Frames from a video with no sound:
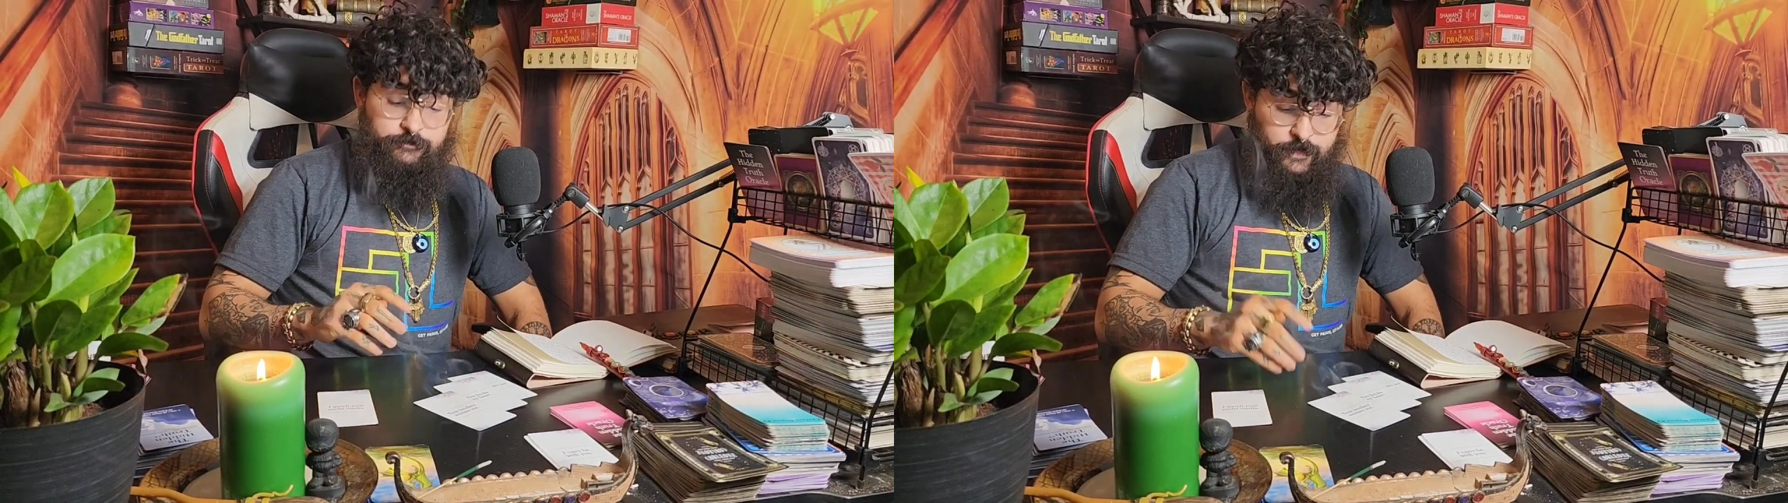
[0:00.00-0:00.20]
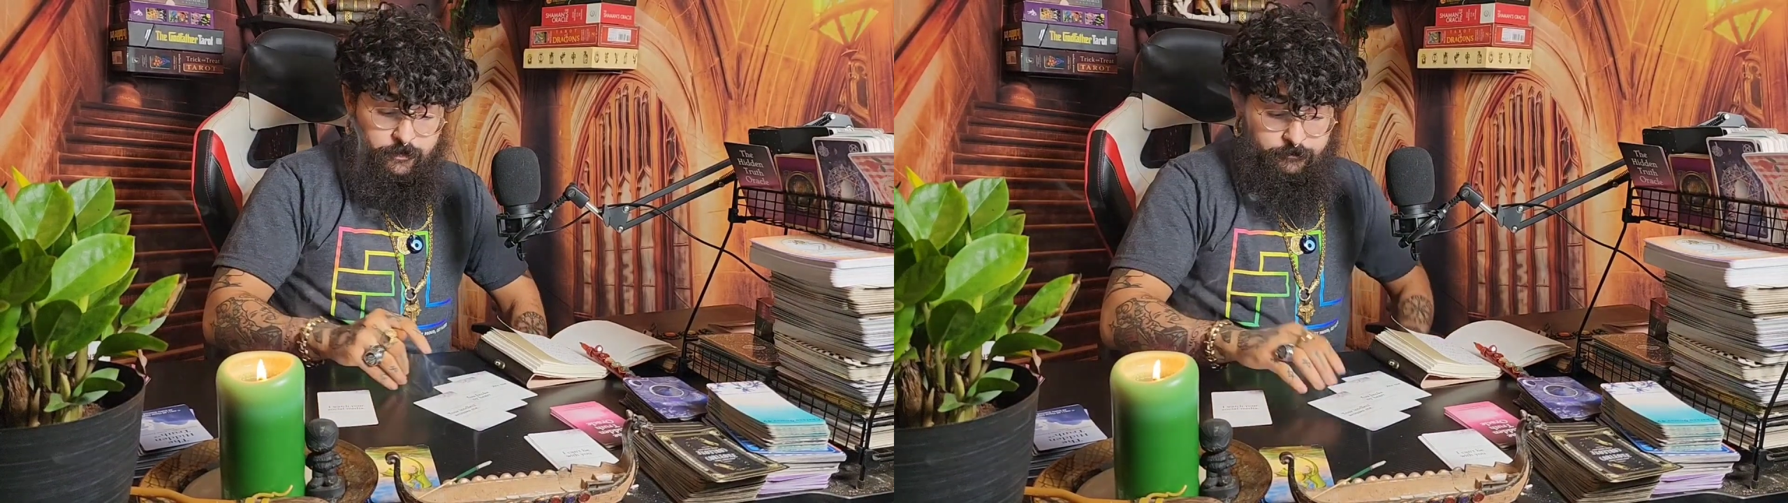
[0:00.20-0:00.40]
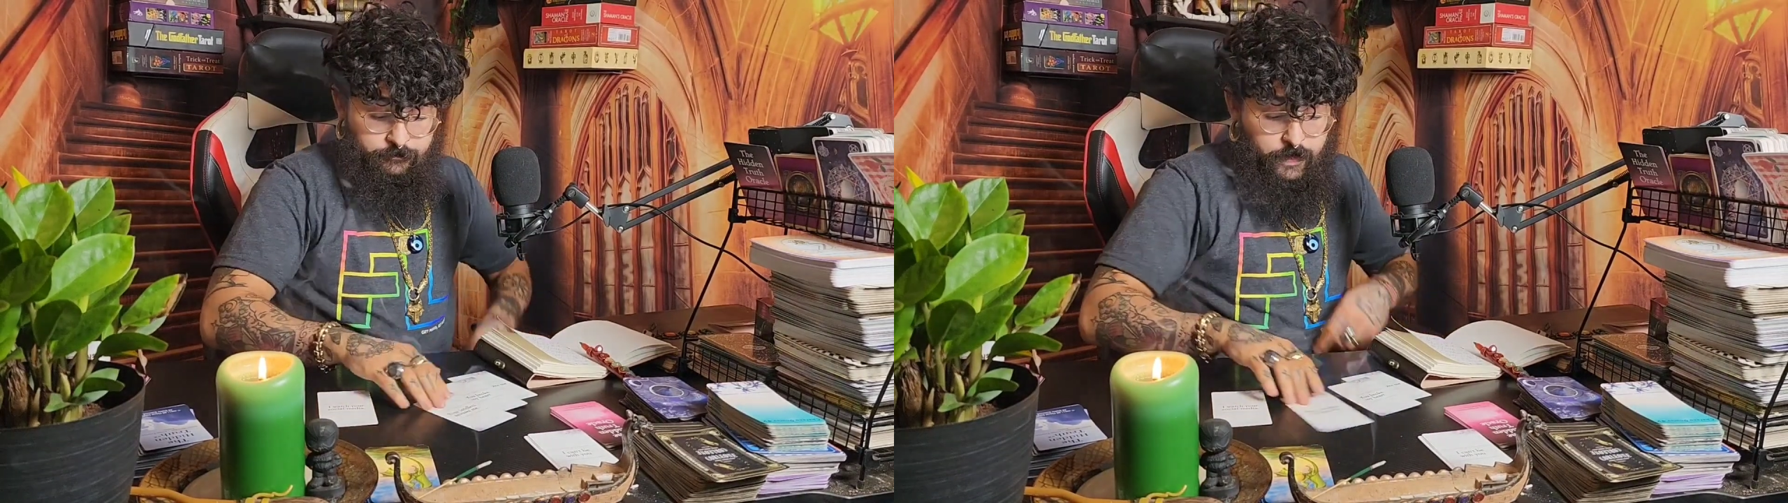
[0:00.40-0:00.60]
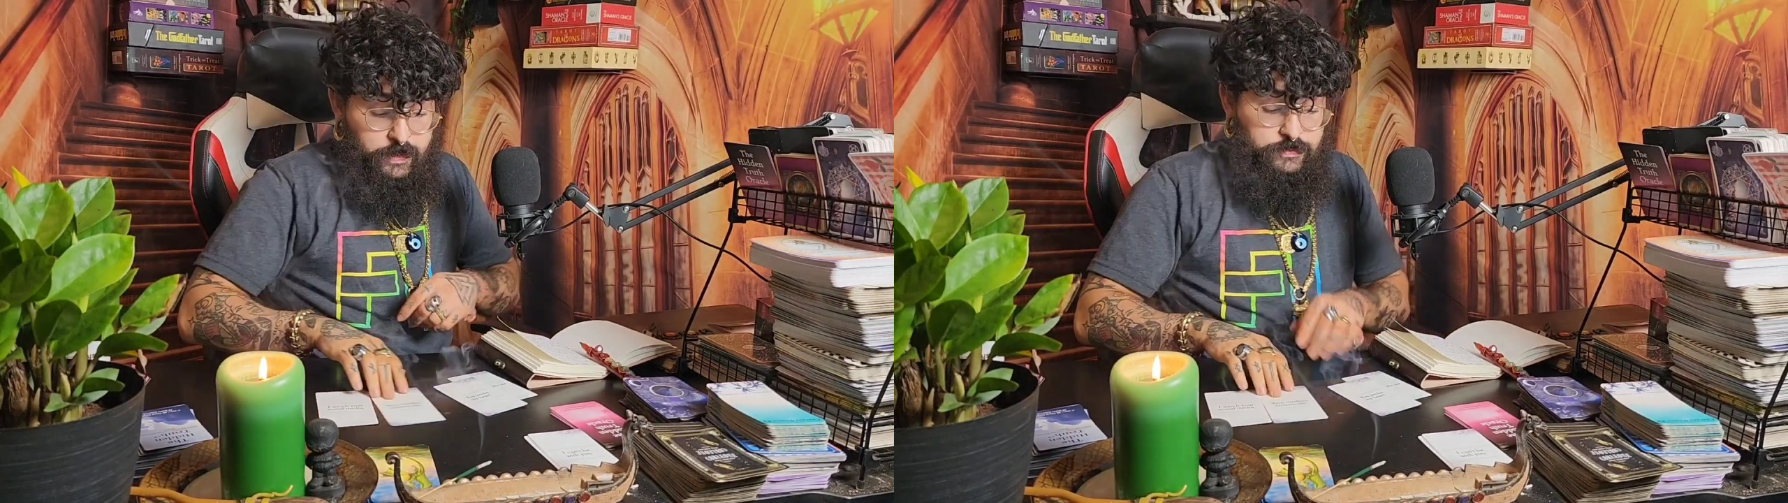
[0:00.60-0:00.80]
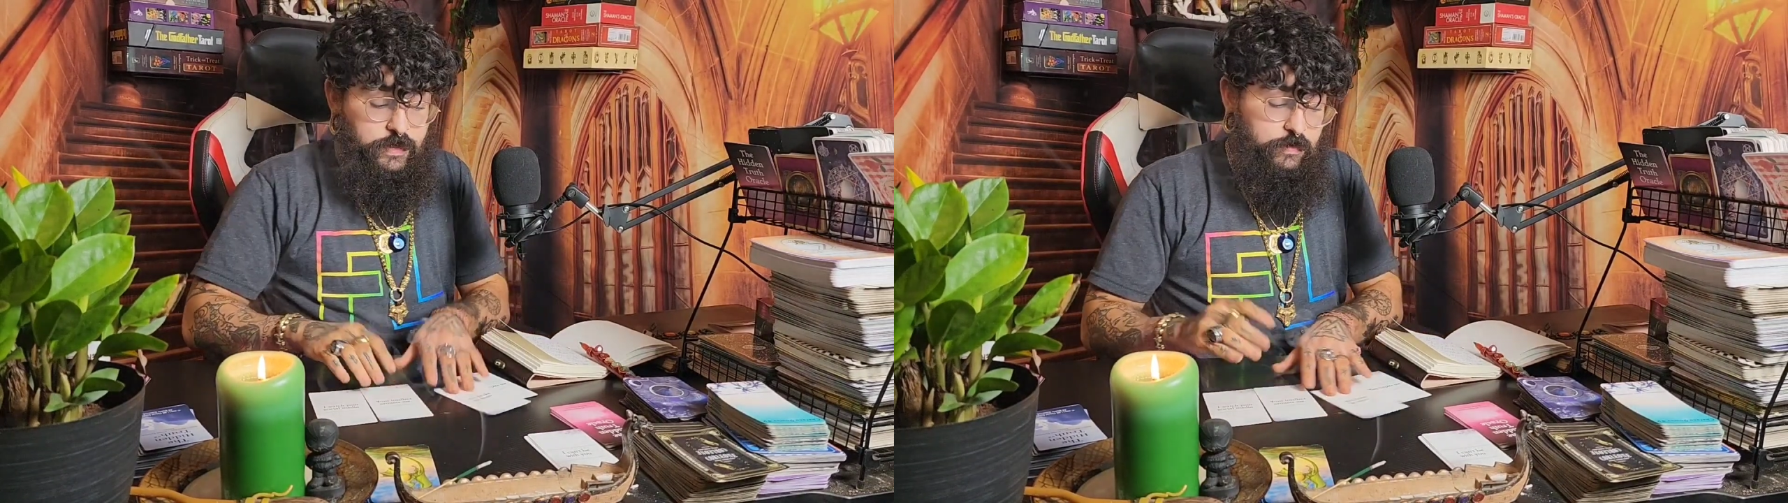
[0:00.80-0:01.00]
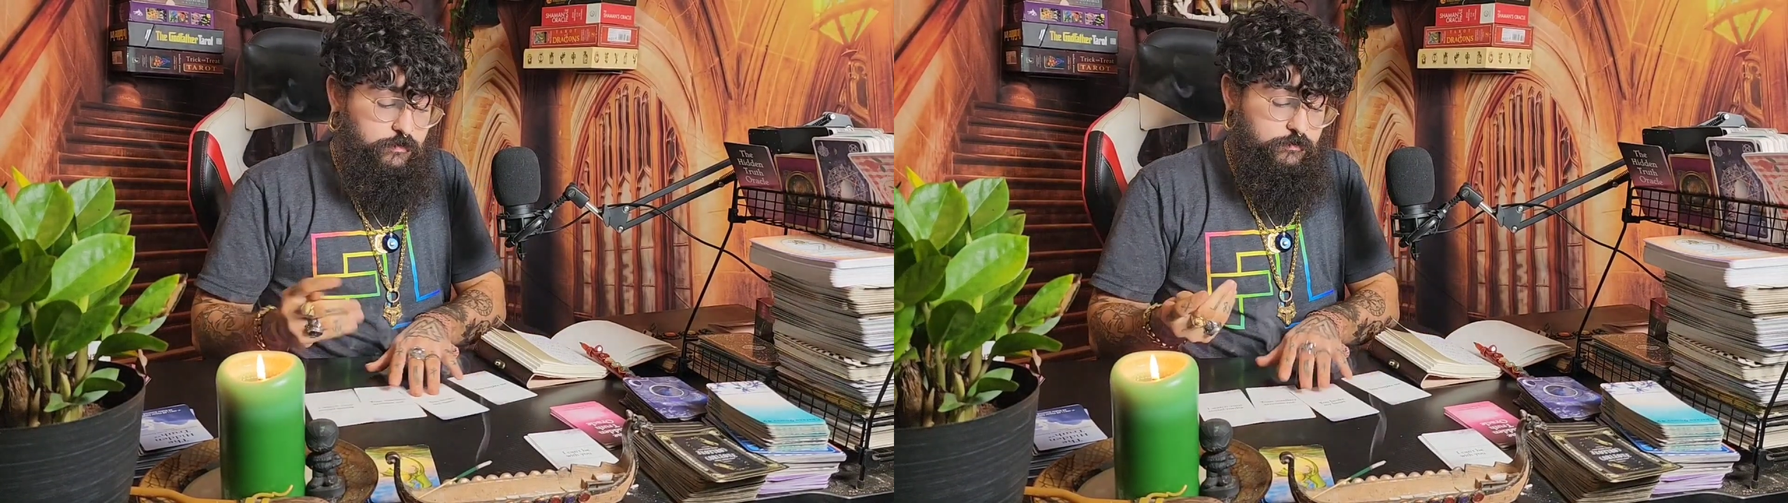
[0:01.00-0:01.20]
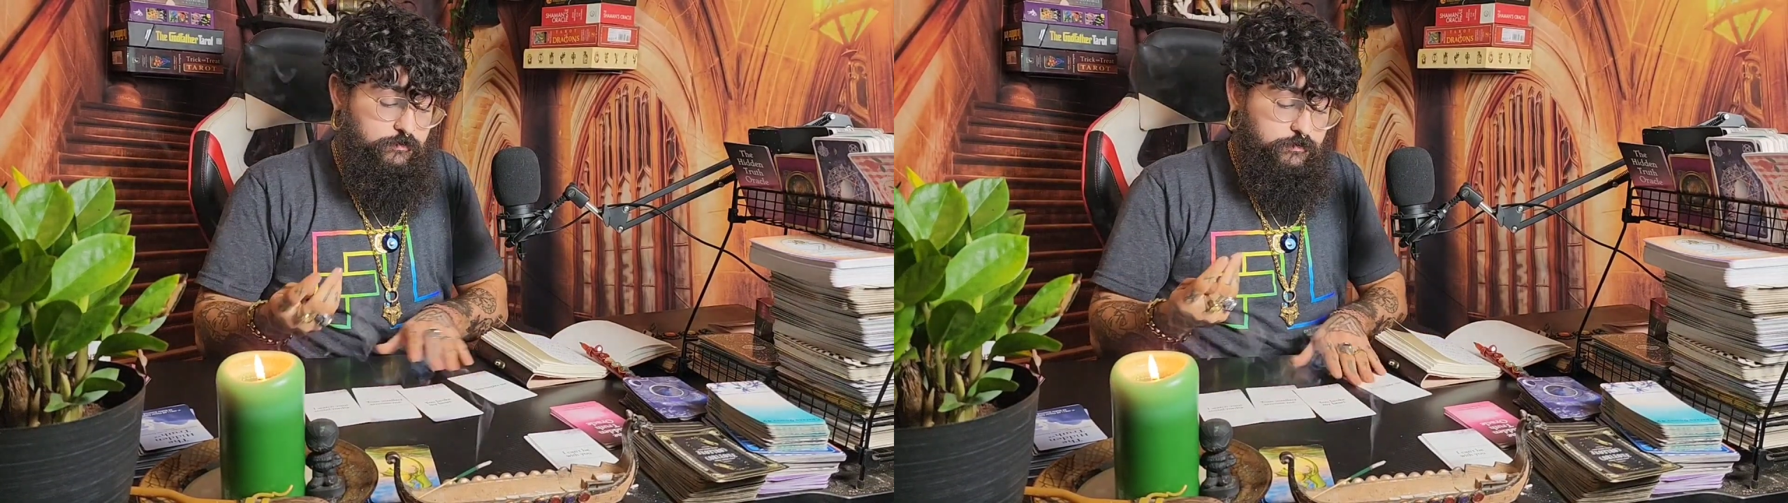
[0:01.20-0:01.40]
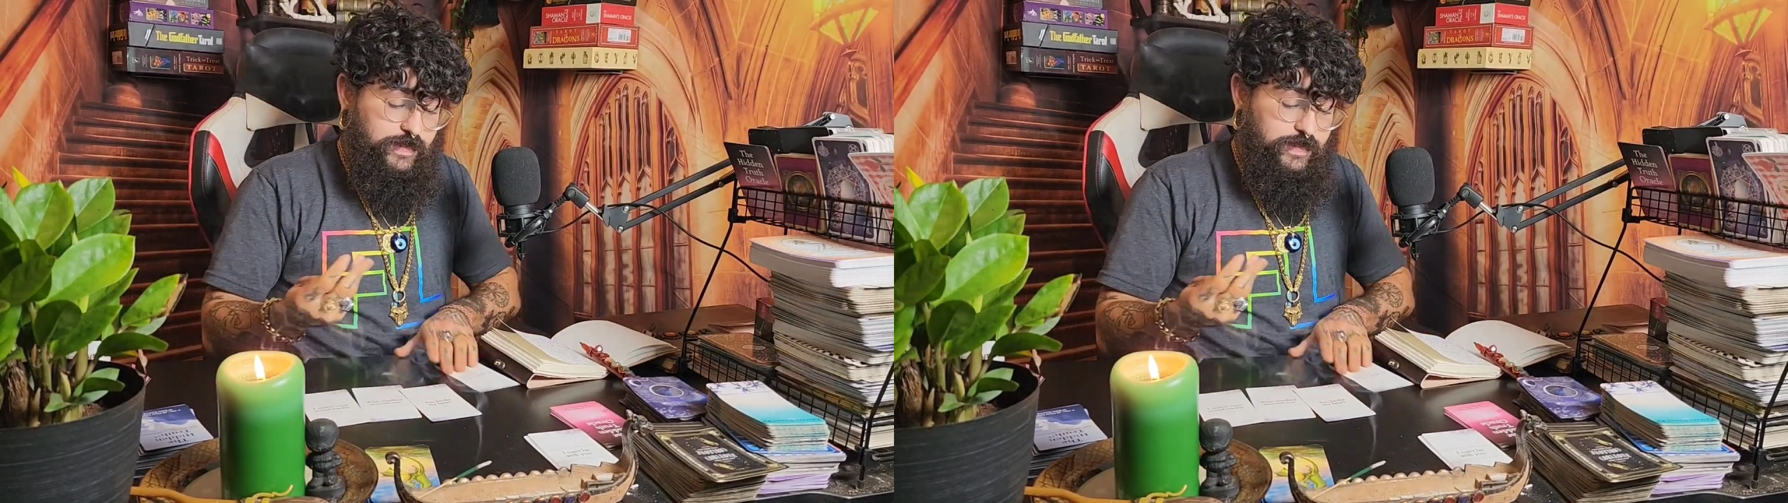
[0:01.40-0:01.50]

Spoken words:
Yeah. So